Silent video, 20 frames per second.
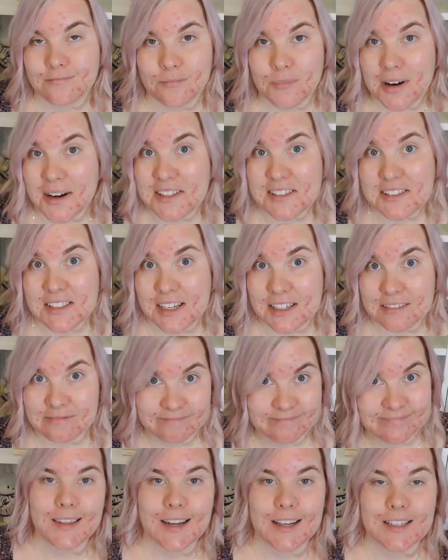Wait and see.
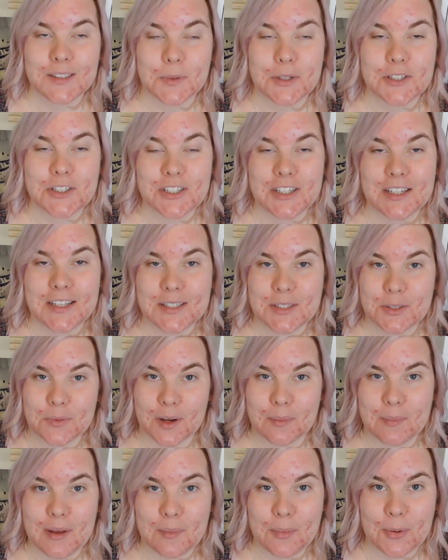Next question is to
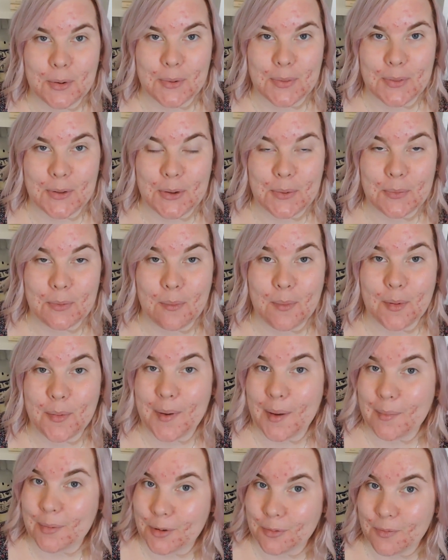recommend a book that you want more
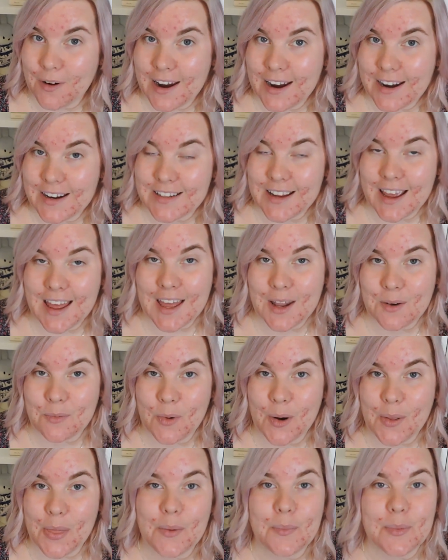people to read,
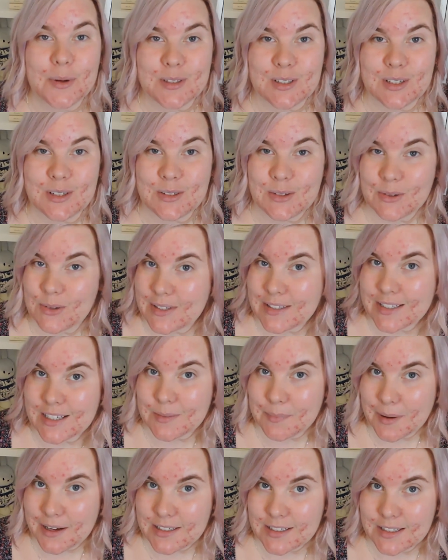and one that wasn't as good as
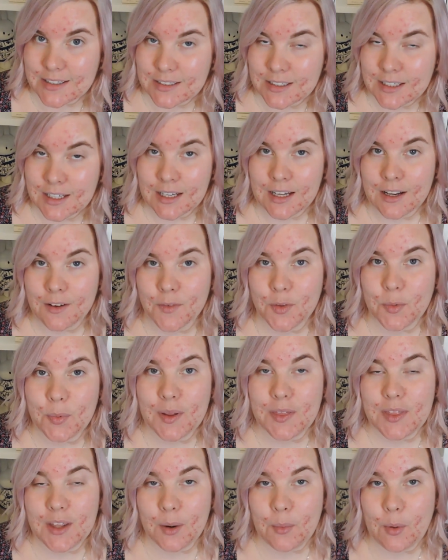expected. For the
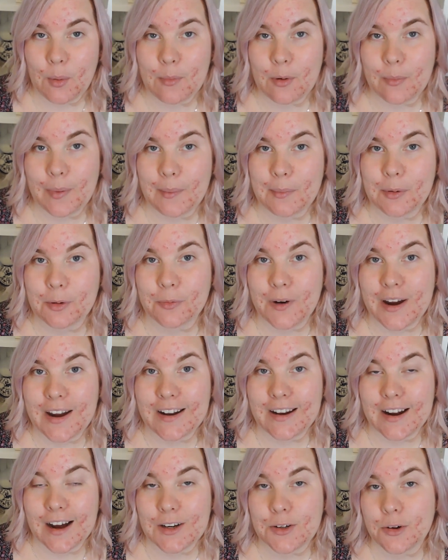one that I want more people to
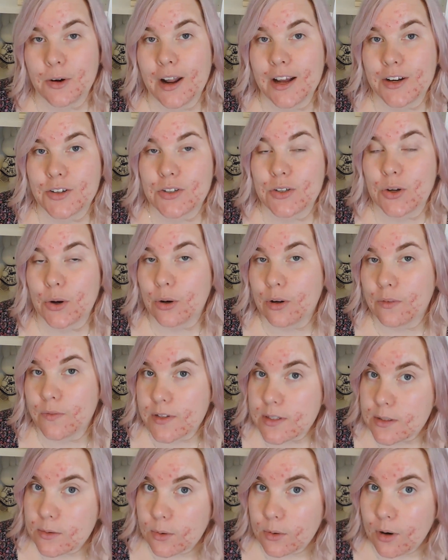read, I don't actually own a
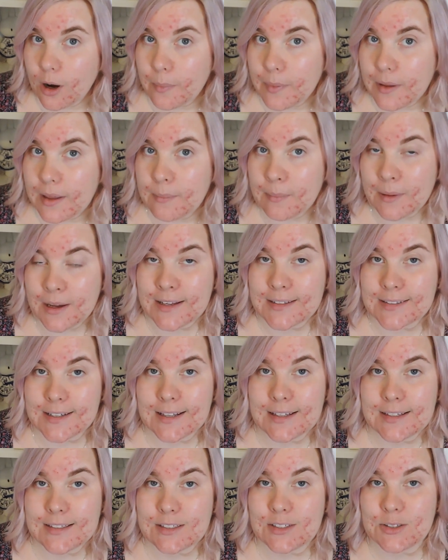physical copy because
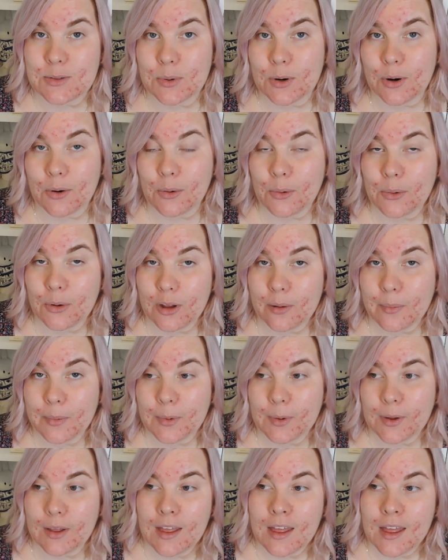I listen to it on
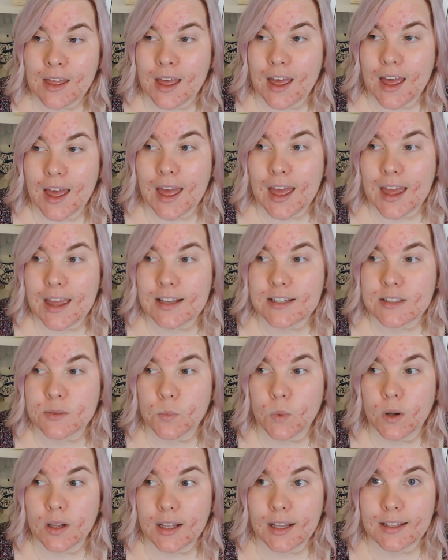audiobook, and
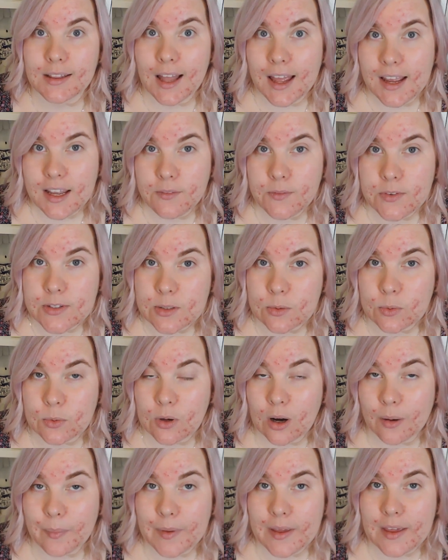while I'd like a physical
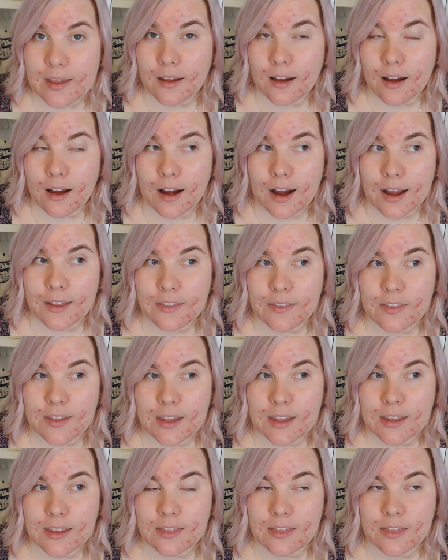copy, I
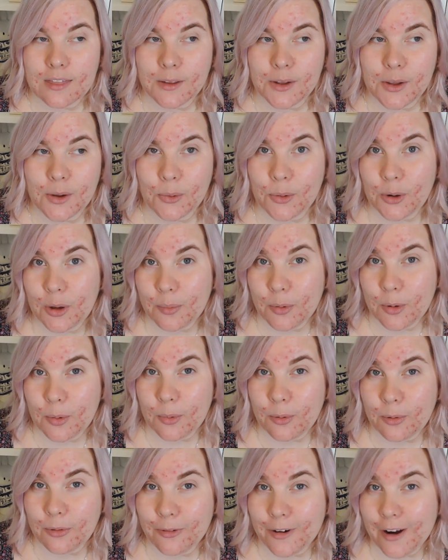think the
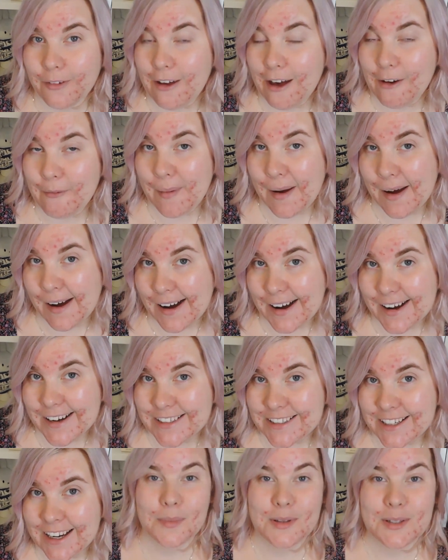audiobook will forever have my
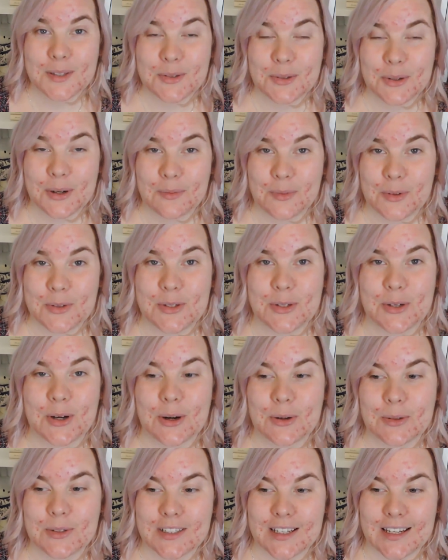heart. But the story of Lucy
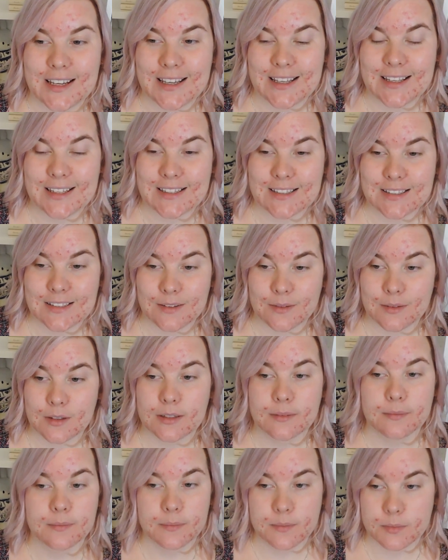Gold is
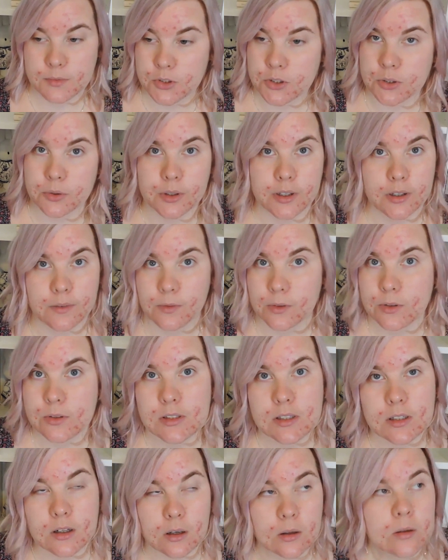the story of
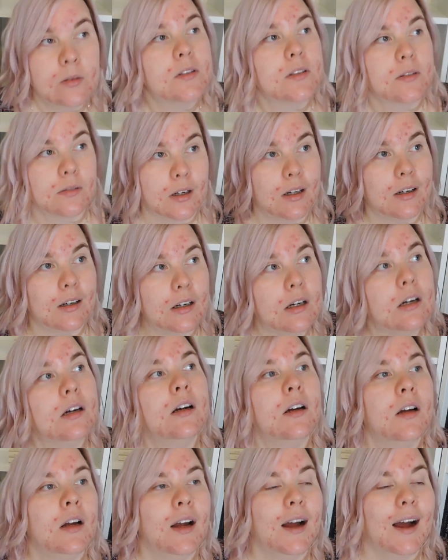Lucy Gold,
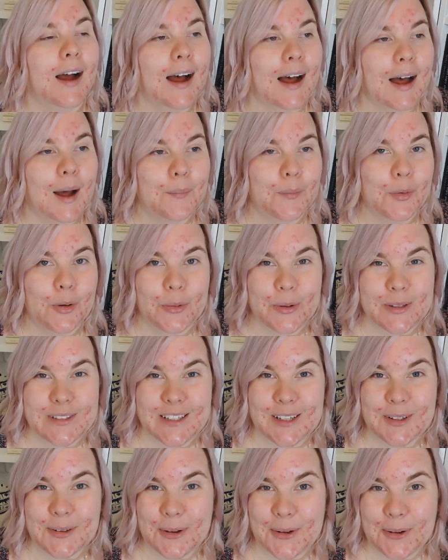who is
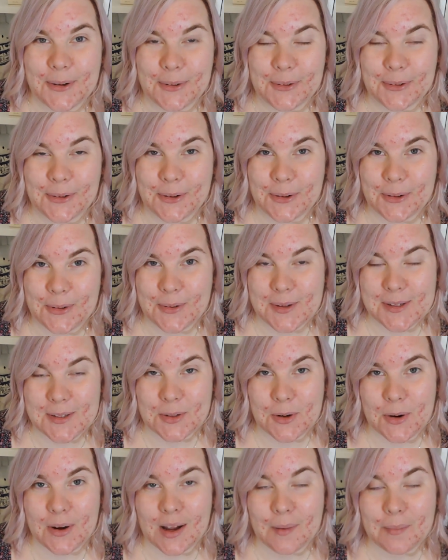a young girl who
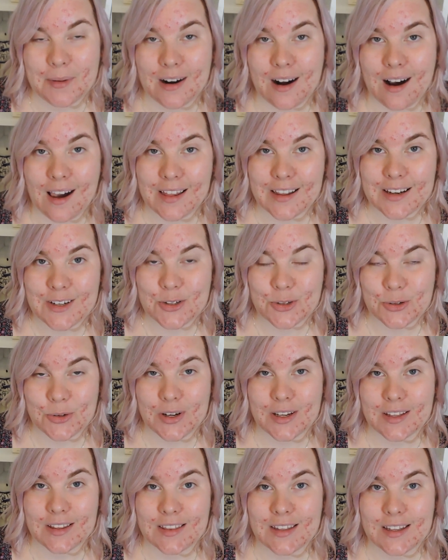is growing up in Ireland
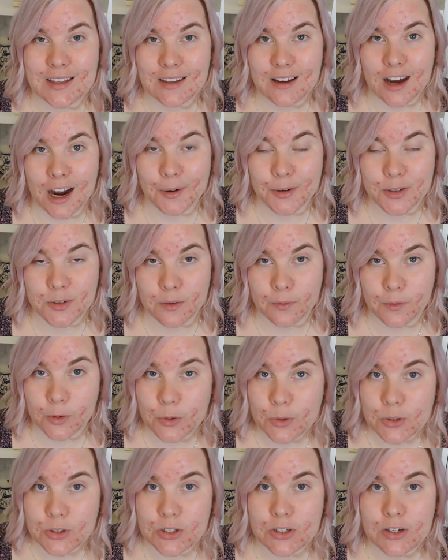during the Irish
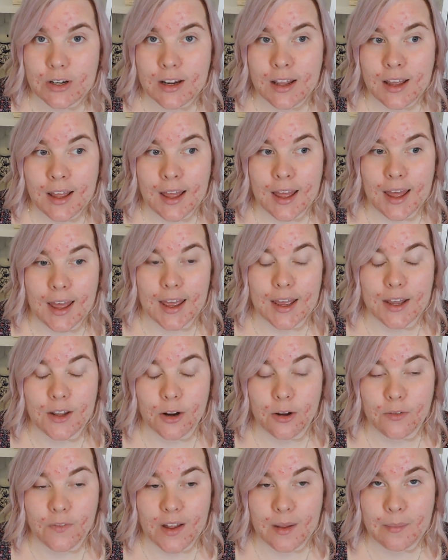Revolution,
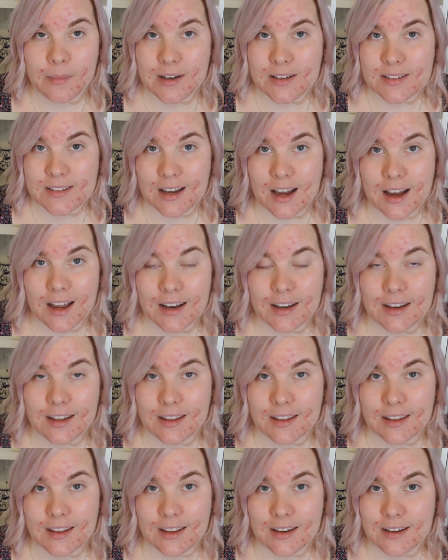and her family decide
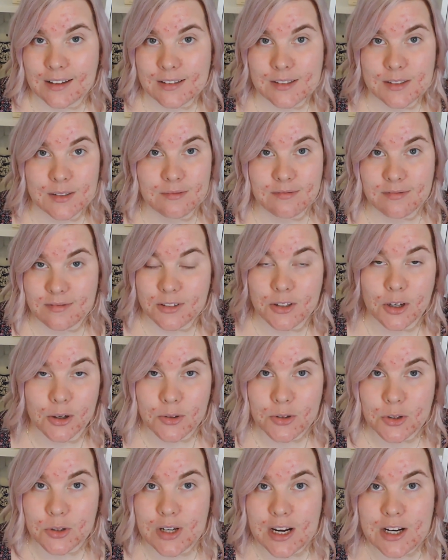it is, you
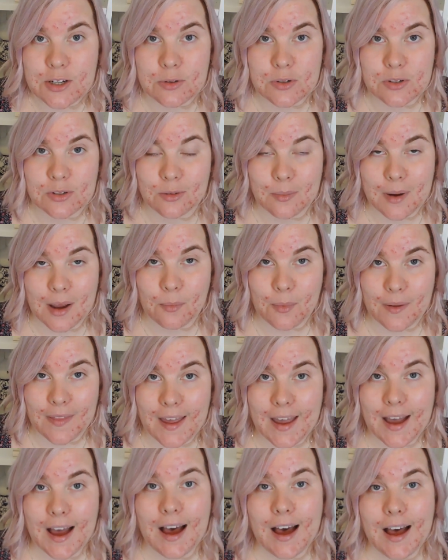know, too dangerous to remain where
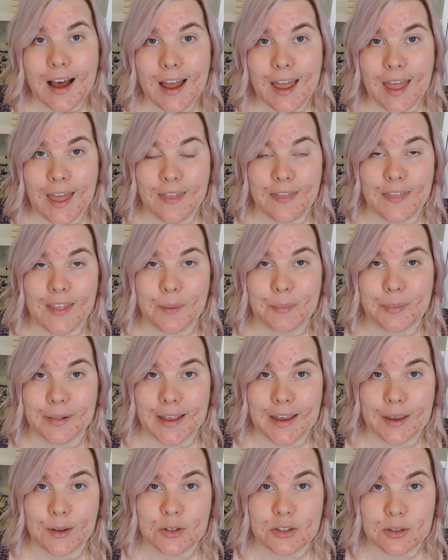they are, and they
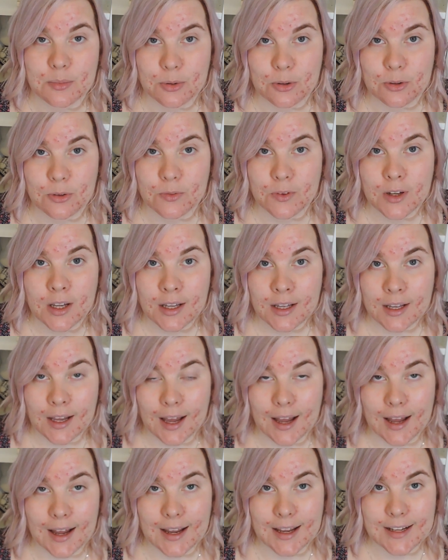plan to move
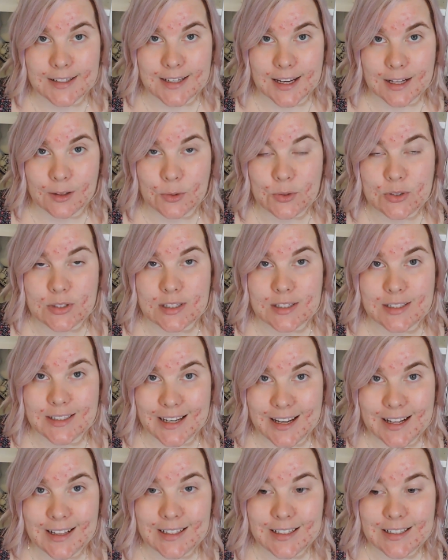and take Lucy
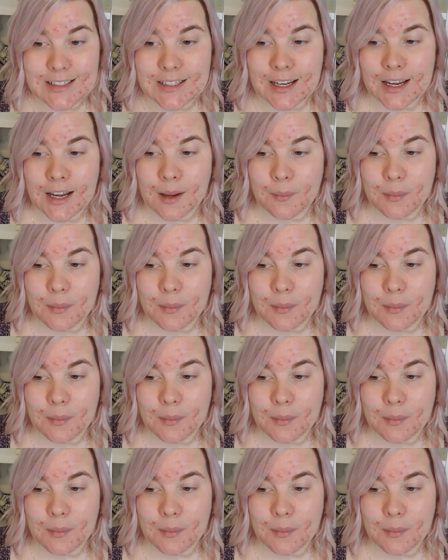to England.